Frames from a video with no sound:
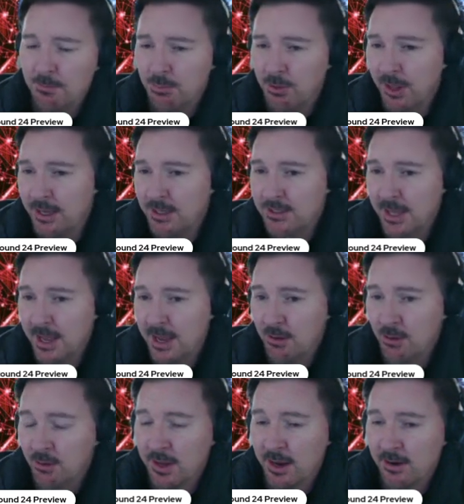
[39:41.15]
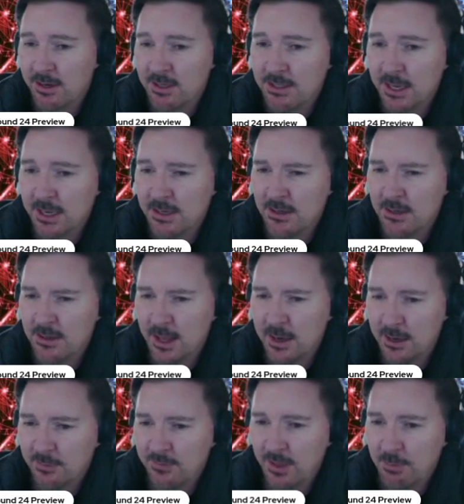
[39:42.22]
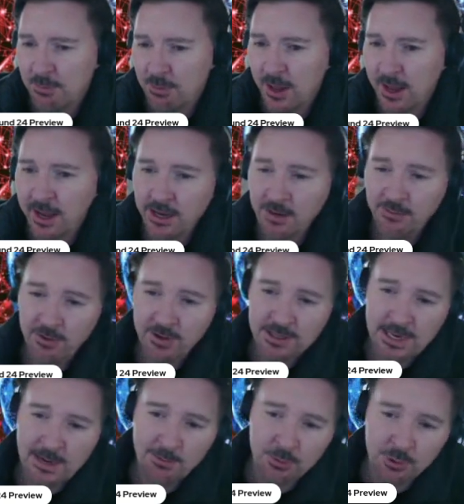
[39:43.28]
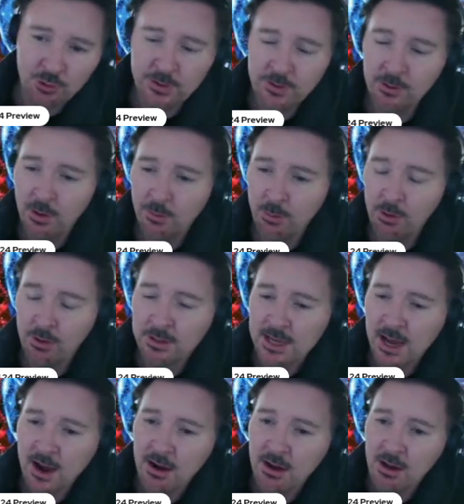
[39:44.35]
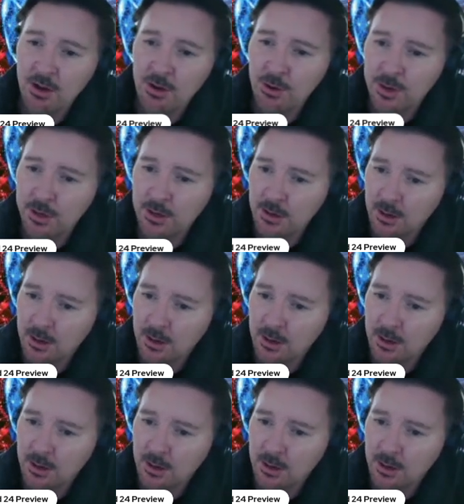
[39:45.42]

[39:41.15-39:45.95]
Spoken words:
players there on their extended that if they play, for example, Trindle and Mulatalo and